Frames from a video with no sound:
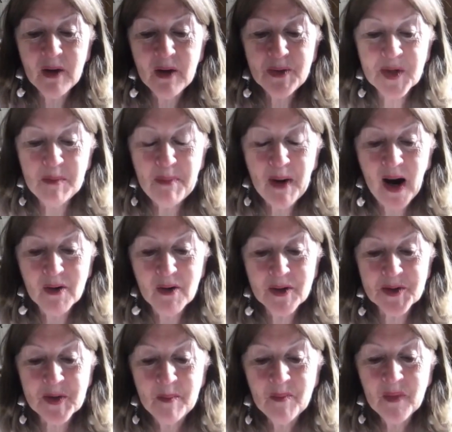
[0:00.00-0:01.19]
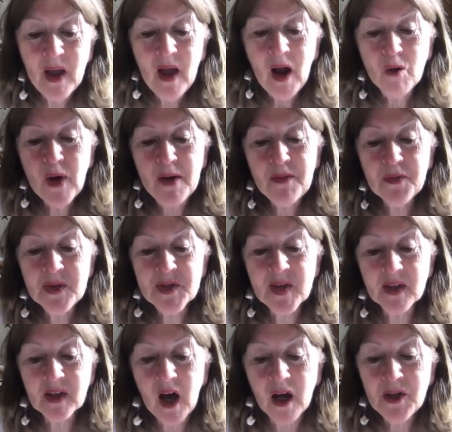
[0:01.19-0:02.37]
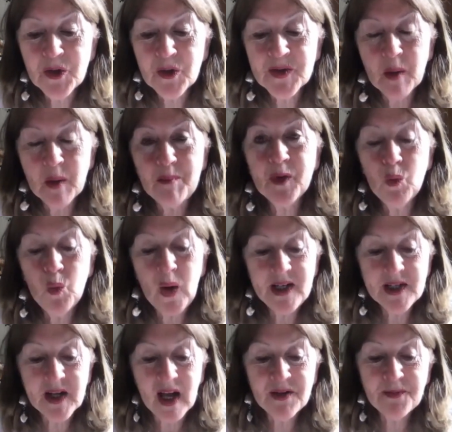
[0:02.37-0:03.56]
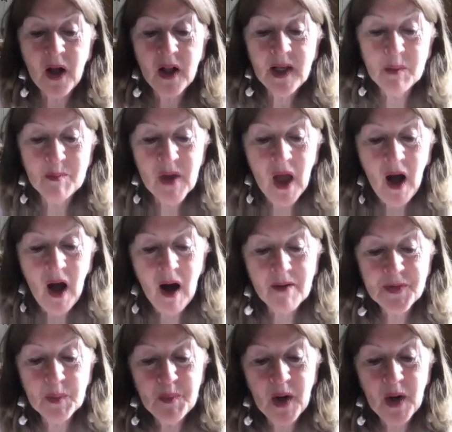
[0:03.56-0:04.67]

house in Paris, a reference that conjures up the weight and volume of the